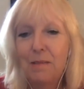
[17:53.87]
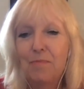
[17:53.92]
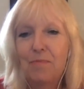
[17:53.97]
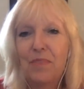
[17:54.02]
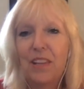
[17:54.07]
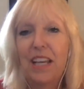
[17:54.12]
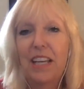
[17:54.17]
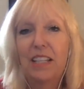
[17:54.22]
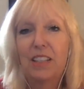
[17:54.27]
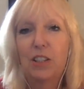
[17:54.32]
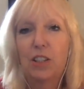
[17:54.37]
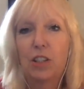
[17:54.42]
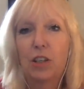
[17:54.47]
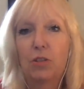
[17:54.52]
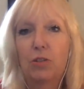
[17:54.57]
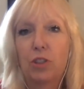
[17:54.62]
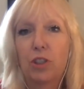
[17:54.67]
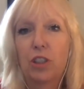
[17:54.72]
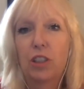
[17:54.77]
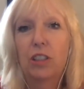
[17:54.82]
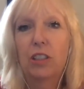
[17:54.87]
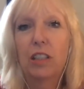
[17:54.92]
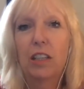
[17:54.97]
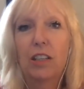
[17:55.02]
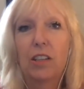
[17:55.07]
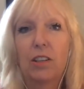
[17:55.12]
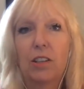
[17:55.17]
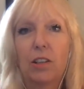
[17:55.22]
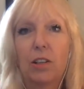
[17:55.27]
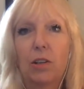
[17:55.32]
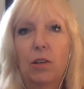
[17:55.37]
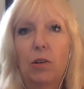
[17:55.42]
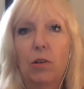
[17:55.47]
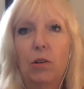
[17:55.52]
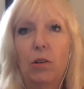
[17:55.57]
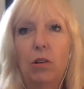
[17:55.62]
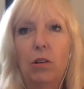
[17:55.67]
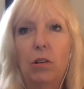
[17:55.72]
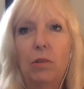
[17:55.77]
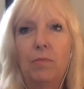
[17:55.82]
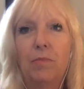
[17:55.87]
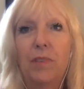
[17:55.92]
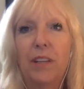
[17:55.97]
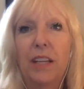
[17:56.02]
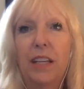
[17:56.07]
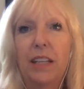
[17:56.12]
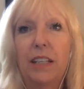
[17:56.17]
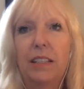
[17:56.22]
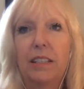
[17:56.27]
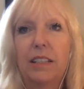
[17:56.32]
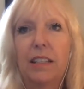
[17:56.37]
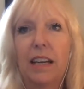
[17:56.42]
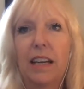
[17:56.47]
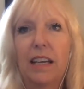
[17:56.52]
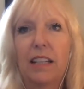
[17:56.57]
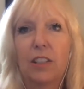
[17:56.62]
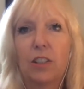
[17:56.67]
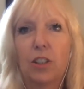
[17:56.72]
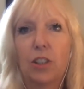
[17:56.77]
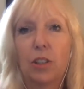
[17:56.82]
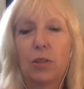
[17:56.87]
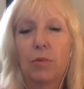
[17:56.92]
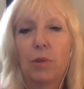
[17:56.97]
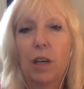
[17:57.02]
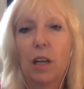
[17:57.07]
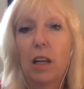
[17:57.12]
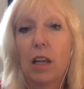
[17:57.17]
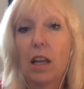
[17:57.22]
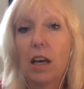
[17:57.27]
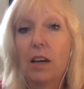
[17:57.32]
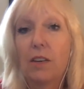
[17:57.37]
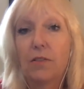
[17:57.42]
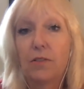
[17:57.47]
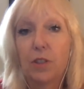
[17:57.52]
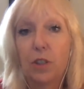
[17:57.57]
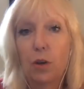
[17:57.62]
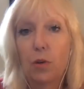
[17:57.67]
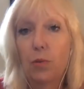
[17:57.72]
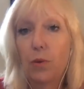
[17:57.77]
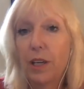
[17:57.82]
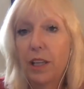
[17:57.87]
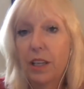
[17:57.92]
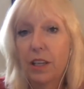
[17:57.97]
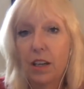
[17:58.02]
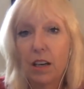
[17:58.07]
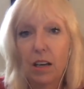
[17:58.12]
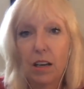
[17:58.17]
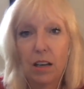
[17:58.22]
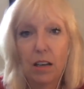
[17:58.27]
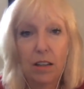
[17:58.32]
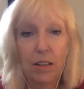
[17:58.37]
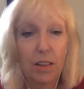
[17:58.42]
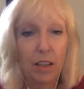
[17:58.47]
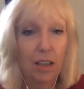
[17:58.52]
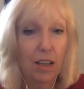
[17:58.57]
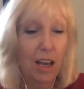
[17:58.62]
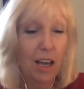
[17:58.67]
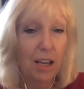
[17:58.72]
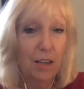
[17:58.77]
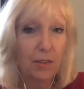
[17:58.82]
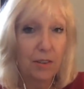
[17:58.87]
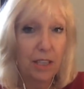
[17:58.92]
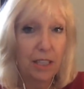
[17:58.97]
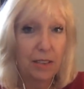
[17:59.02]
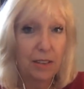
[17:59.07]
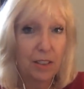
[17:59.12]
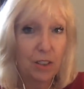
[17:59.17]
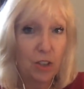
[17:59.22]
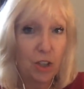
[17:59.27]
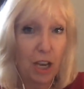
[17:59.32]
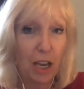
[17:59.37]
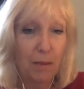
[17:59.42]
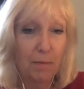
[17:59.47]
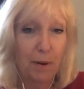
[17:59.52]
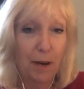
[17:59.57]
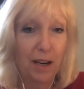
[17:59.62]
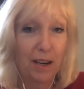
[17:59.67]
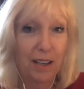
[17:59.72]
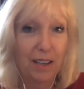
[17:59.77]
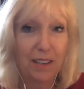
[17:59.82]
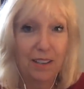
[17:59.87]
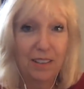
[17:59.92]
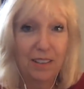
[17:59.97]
And so she said her goal is that she would love to win the lottery, the jackpot and